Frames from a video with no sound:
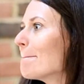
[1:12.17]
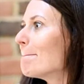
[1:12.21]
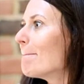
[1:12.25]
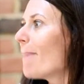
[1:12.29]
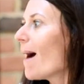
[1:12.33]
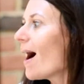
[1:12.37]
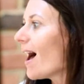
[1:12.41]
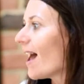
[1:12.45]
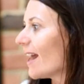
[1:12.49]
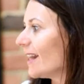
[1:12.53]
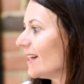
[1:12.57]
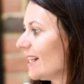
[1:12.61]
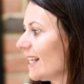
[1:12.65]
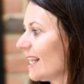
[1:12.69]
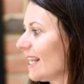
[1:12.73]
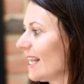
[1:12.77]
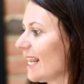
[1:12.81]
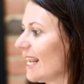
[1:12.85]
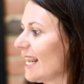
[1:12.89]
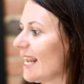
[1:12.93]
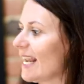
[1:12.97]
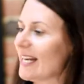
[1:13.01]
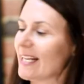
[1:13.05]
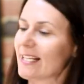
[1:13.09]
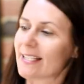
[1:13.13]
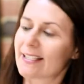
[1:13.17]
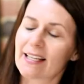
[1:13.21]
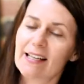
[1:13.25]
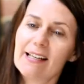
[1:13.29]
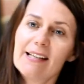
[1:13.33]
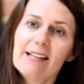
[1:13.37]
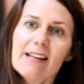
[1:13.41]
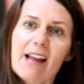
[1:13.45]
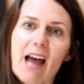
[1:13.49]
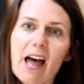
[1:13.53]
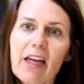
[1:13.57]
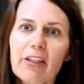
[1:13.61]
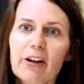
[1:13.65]
but it is
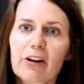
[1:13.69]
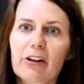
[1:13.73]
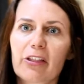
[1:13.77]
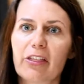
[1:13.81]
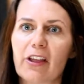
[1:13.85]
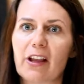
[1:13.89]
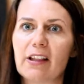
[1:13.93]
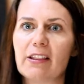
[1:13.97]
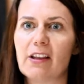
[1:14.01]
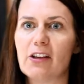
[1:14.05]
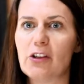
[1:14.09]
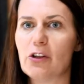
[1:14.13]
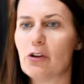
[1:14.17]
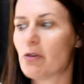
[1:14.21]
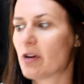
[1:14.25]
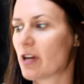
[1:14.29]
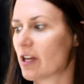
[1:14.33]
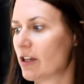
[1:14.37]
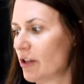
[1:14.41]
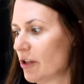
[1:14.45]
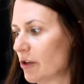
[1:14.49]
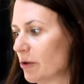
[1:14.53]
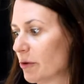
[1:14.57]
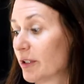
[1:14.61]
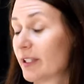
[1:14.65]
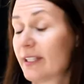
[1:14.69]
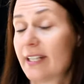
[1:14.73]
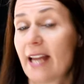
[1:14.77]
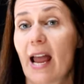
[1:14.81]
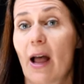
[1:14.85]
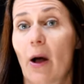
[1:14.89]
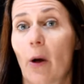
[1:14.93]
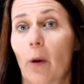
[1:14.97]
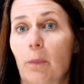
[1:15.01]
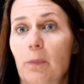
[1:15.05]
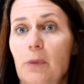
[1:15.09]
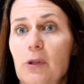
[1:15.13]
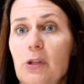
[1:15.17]
another thing that you can use to
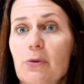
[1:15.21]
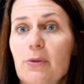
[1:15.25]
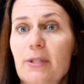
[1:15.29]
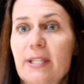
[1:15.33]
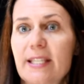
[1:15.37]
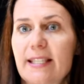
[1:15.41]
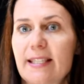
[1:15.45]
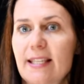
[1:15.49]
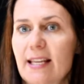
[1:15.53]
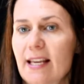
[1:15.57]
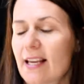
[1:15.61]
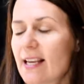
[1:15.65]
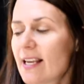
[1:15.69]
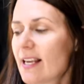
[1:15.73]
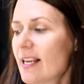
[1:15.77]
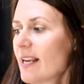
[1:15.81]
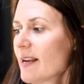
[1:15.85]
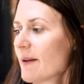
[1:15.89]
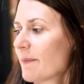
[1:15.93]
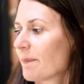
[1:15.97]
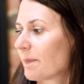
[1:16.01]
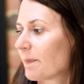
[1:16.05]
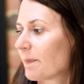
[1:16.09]
help you see